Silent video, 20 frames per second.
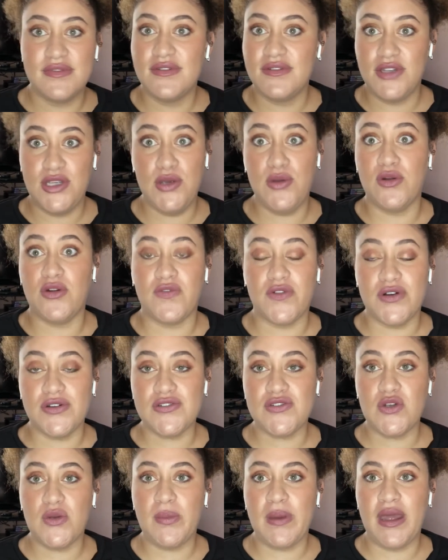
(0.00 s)

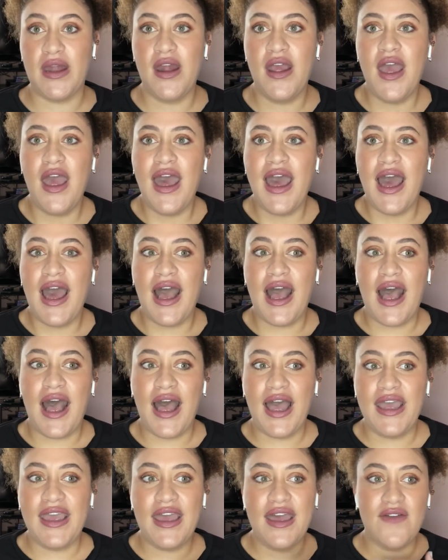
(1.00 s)
universal, but
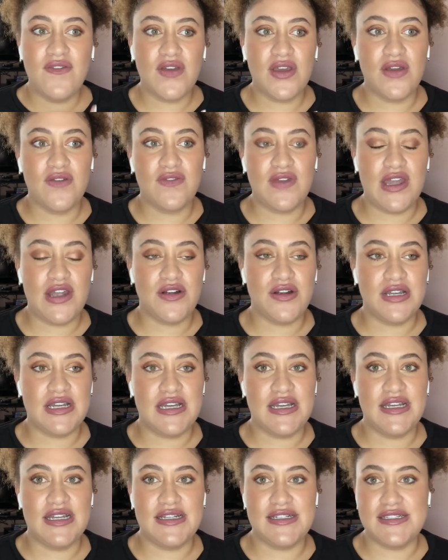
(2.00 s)
I have a
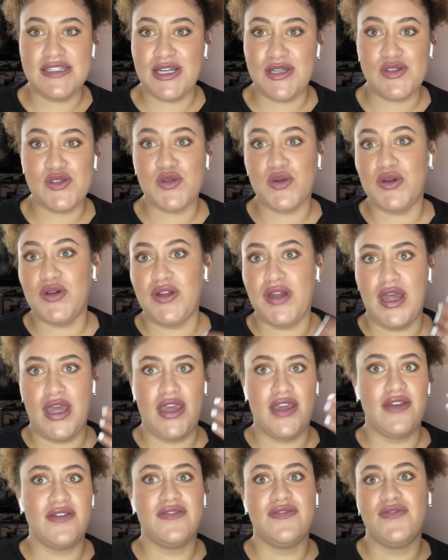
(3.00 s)
very industrial
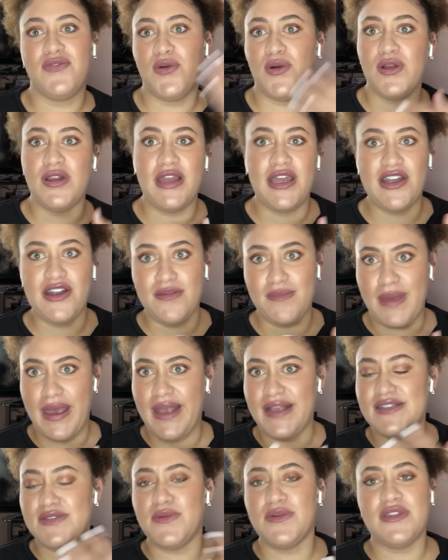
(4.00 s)
4-layer
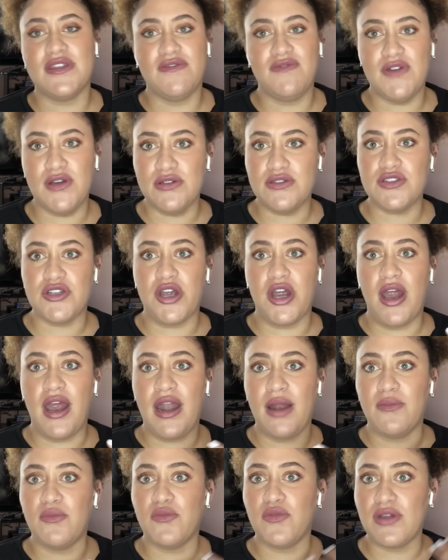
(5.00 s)
mask with the filter, and
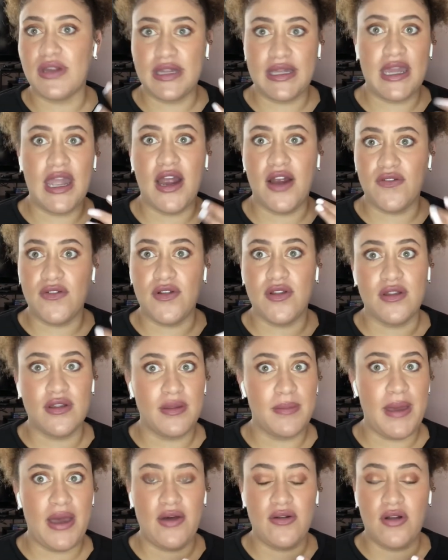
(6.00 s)
I'm really careful
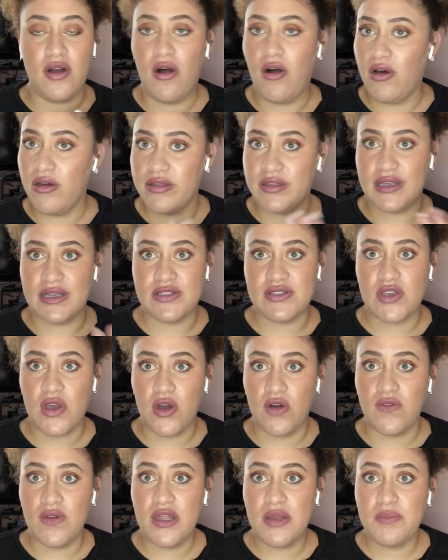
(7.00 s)
about all things
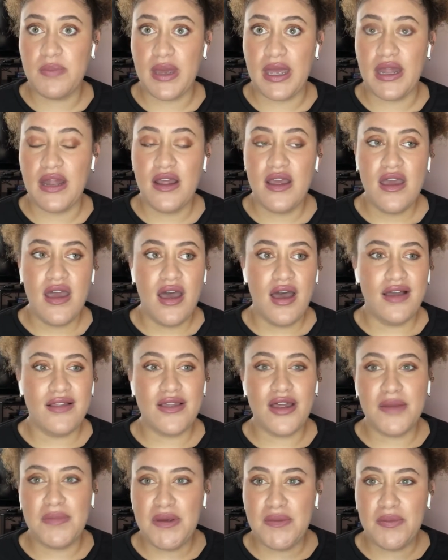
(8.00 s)
COVID, but a lot
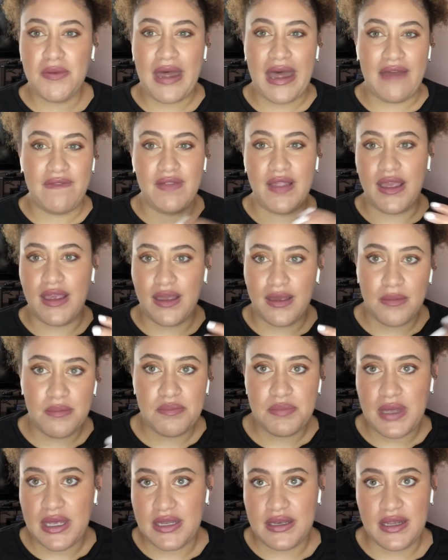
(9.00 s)
of people have
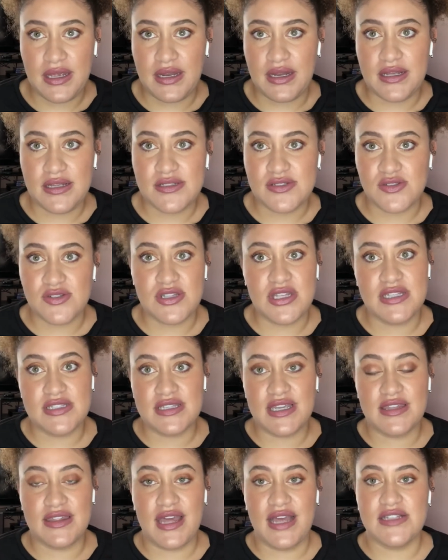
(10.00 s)
bandanas and things
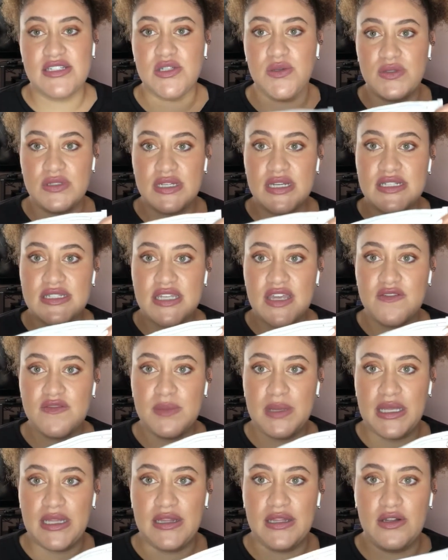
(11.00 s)
like that. So it does give me
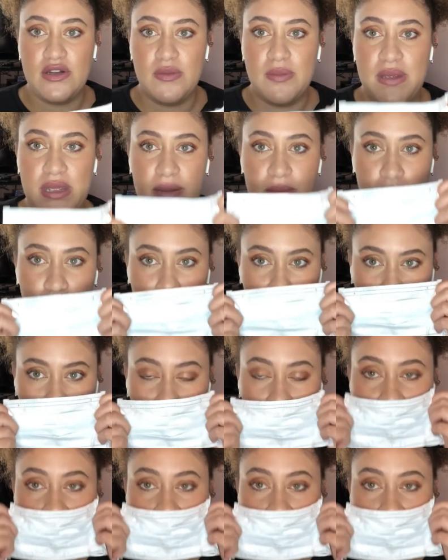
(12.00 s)
a little bit more